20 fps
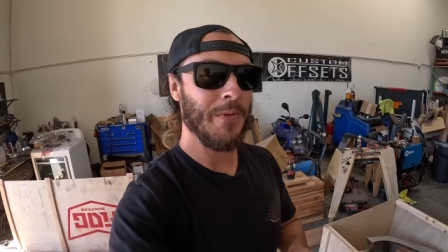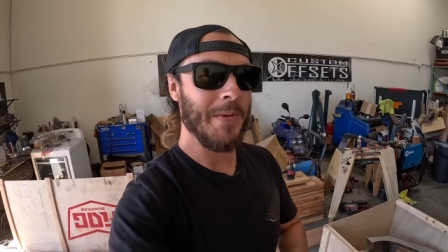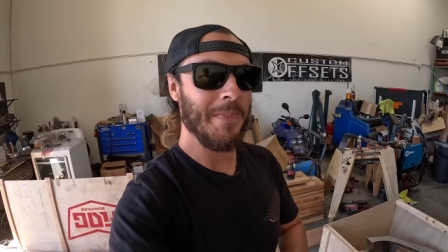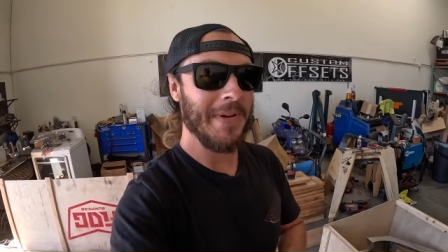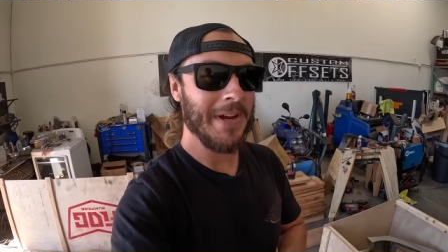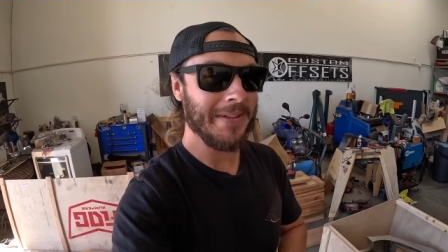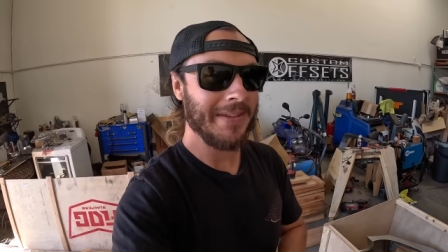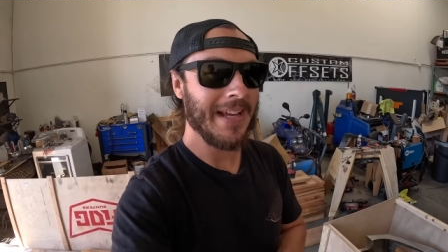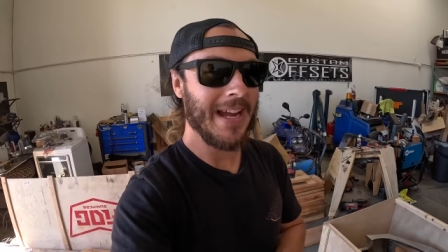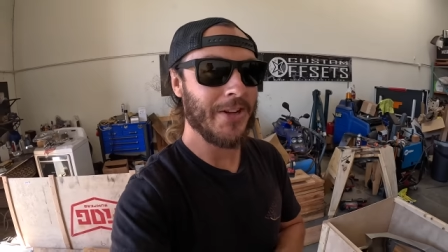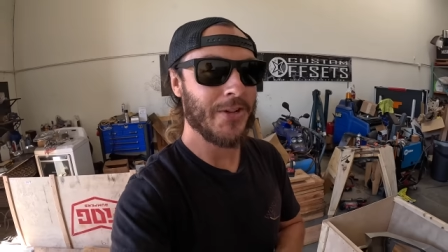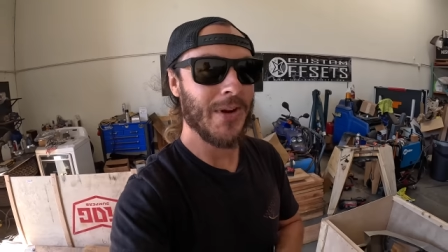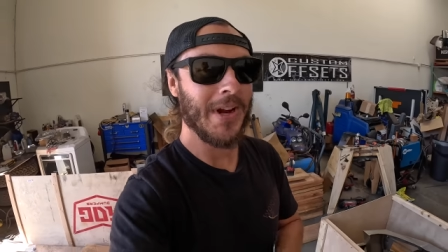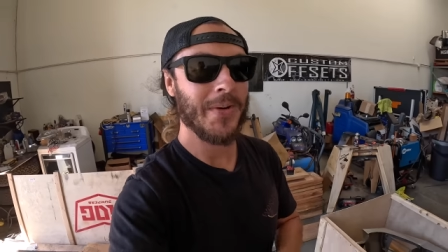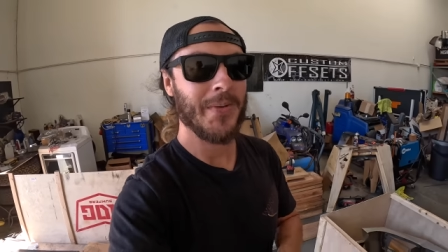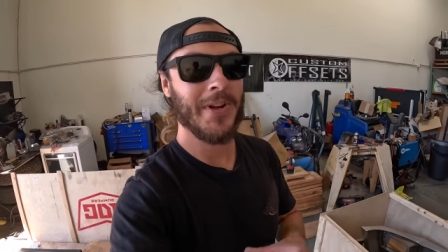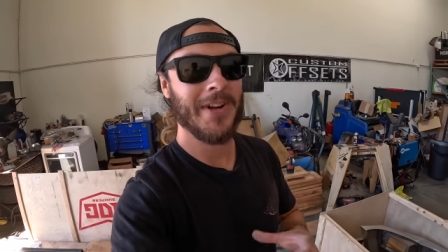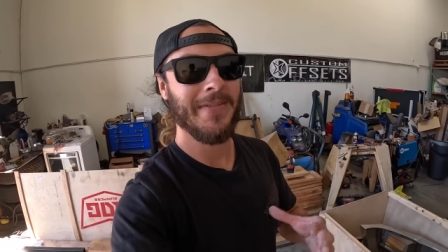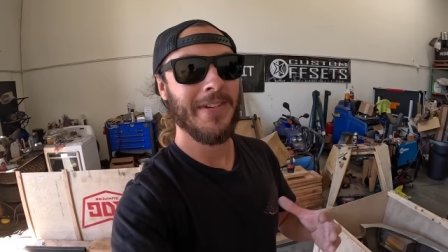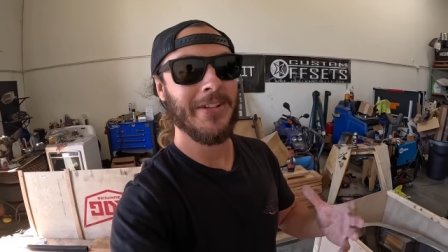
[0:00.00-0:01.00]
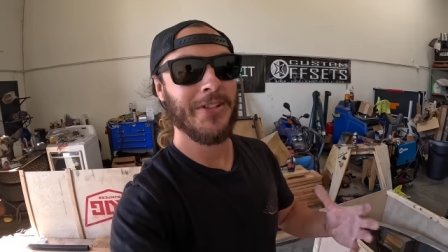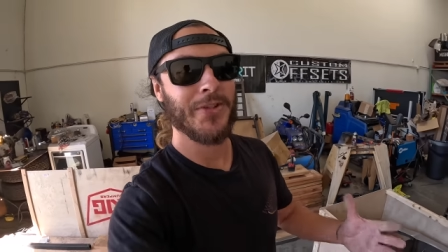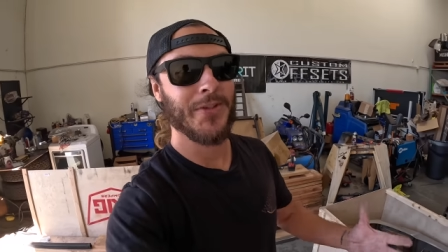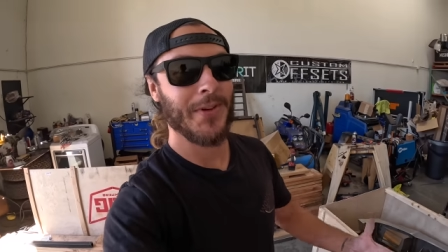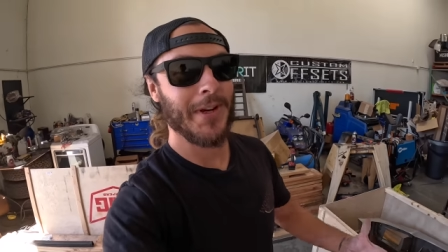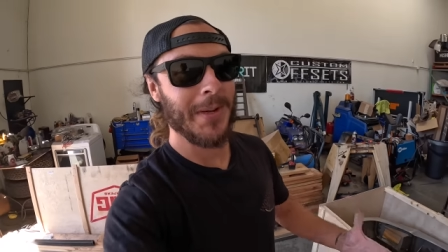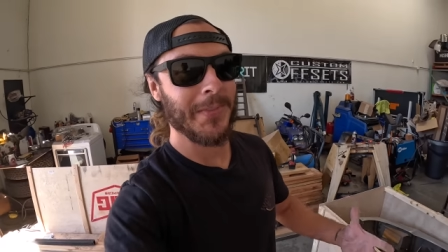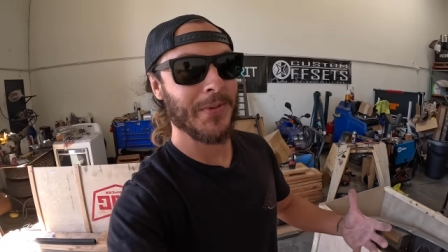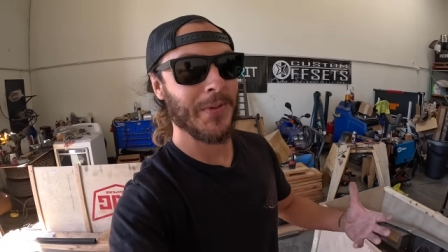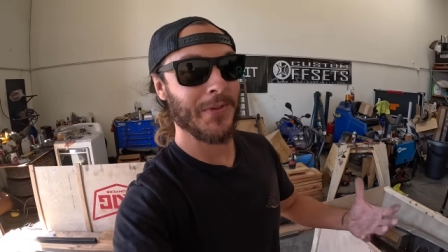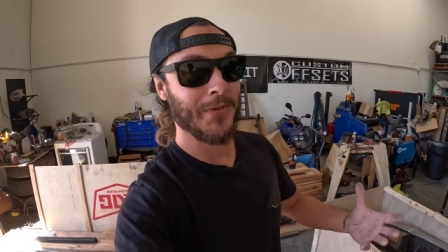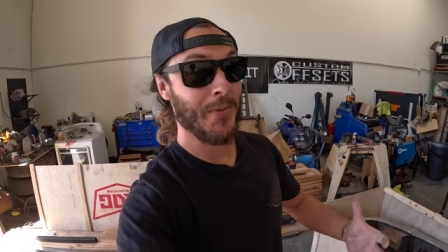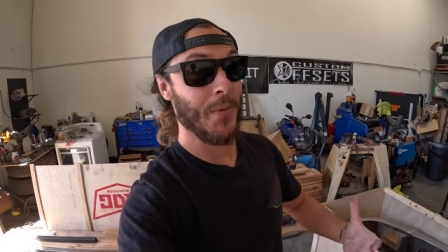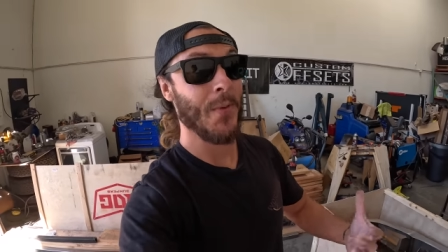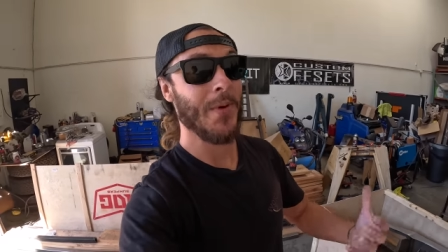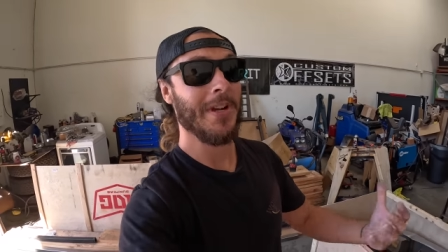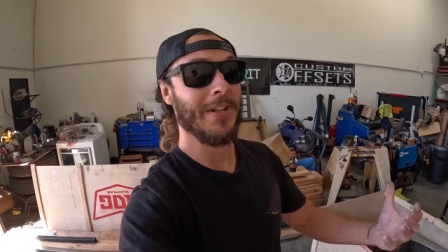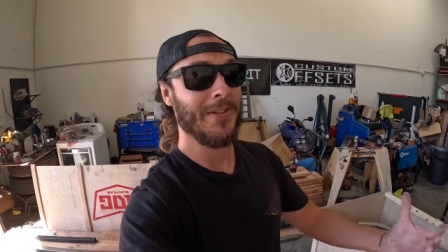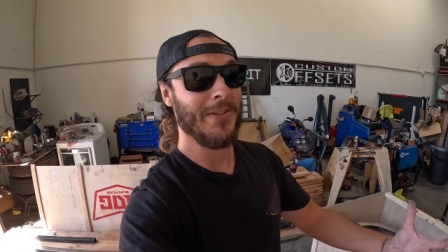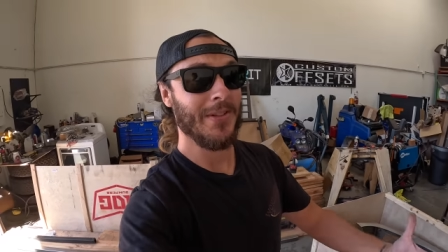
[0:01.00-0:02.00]
we built that truck, one of his dreams was
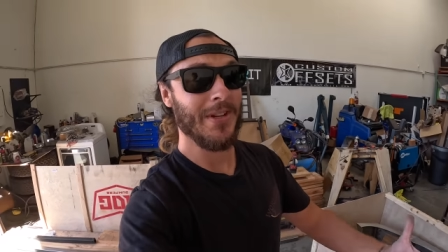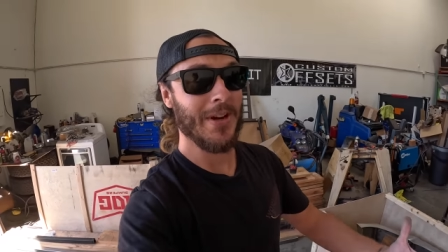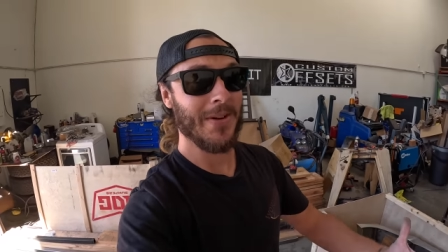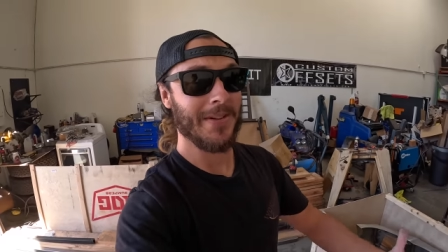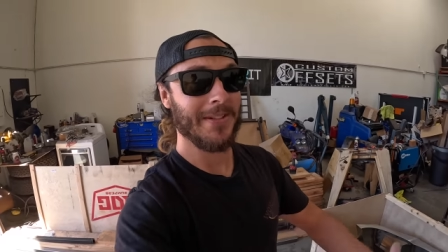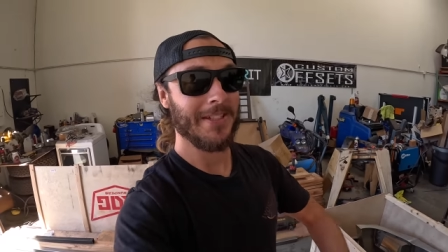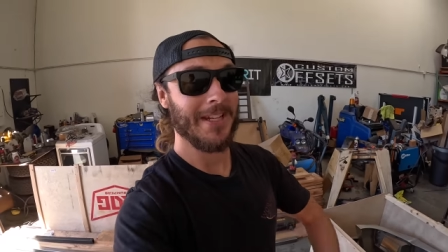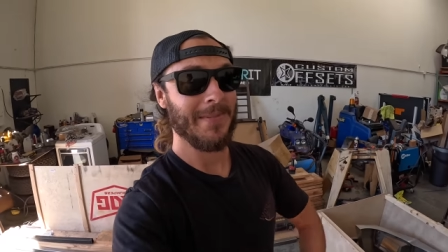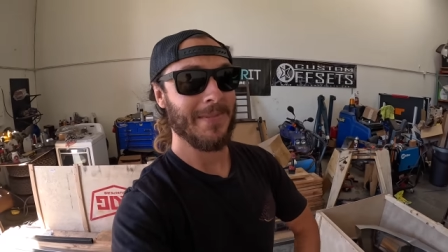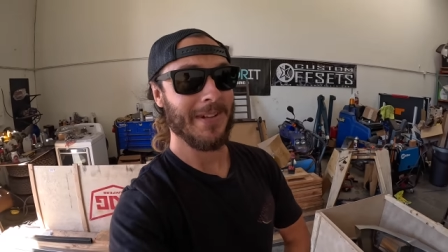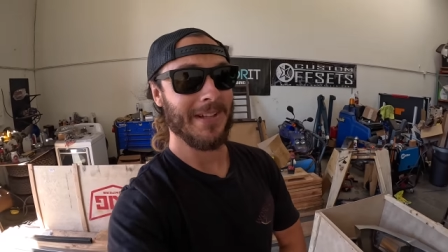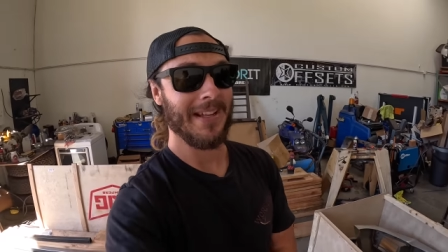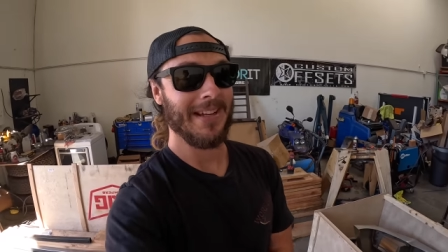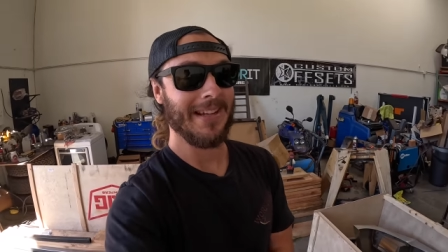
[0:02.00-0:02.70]
for it to go to SEMA.